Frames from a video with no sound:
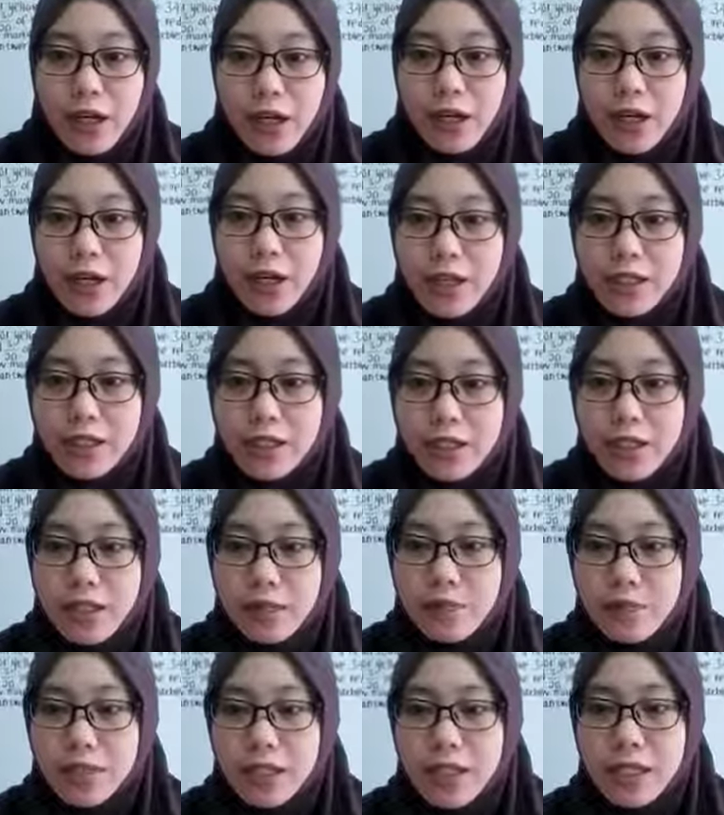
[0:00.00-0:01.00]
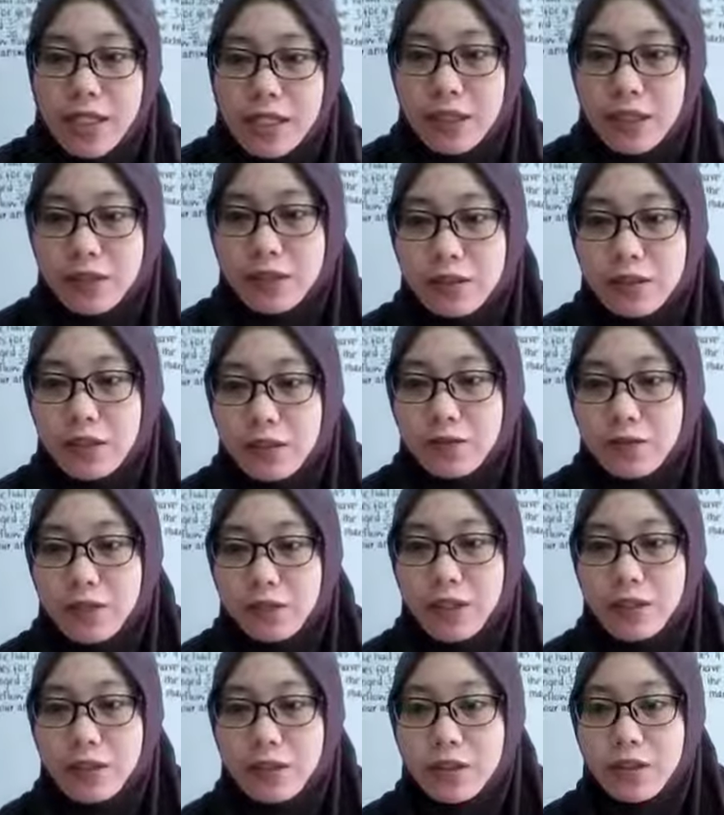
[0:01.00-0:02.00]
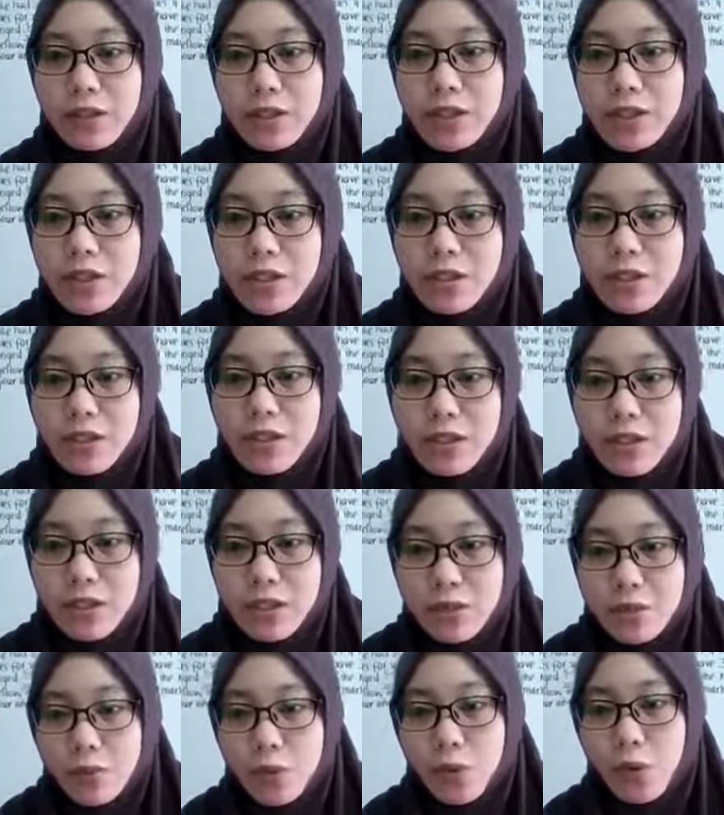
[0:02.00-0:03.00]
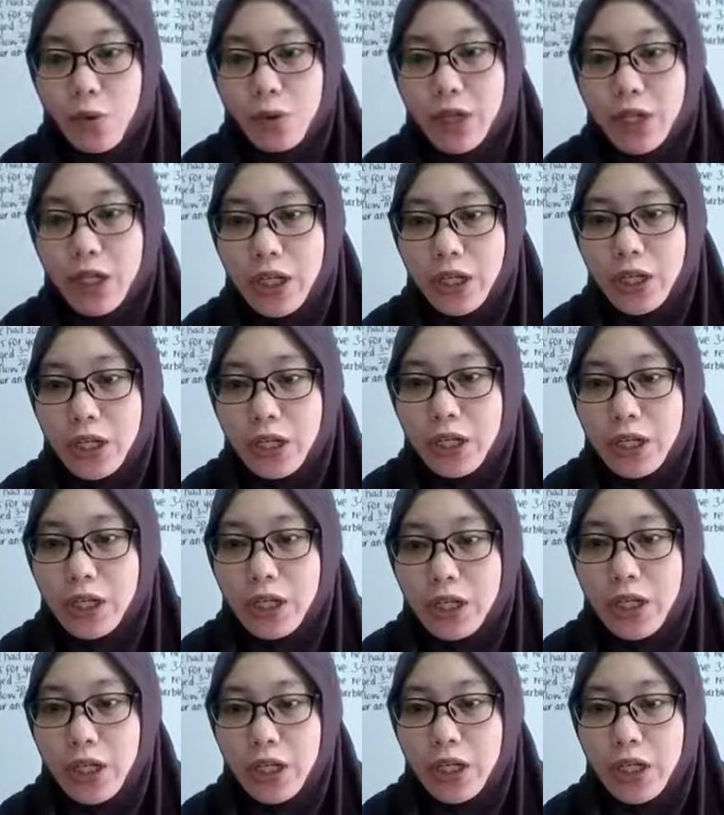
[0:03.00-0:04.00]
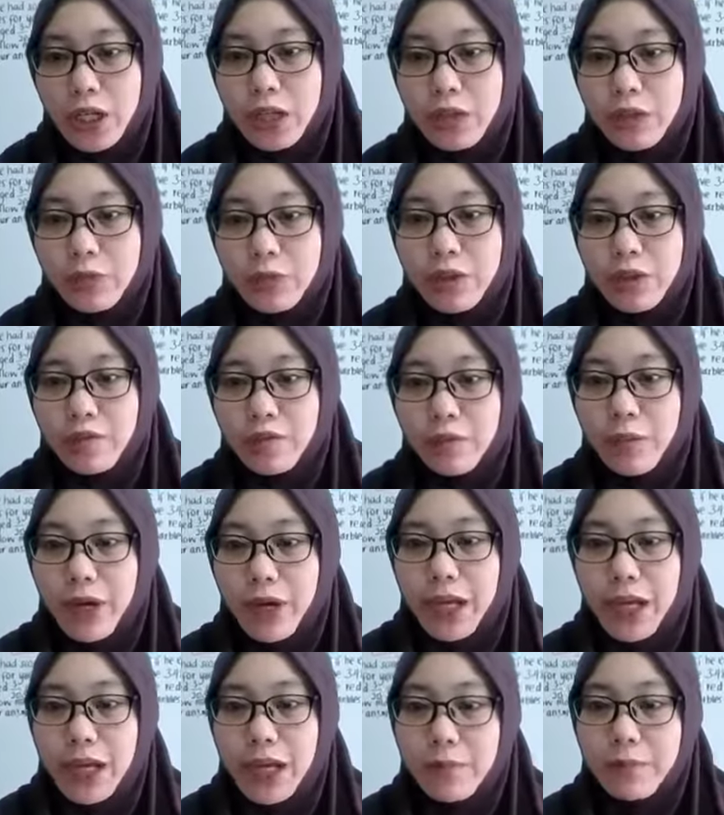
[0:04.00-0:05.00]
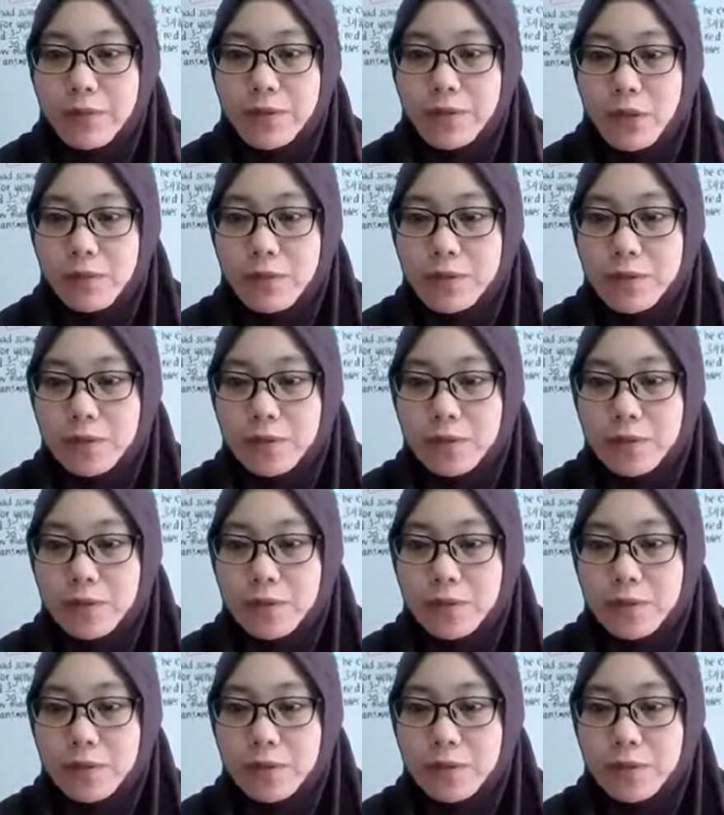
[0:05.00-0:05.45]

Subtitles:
I had some technical difficulties this morning again with my laptop,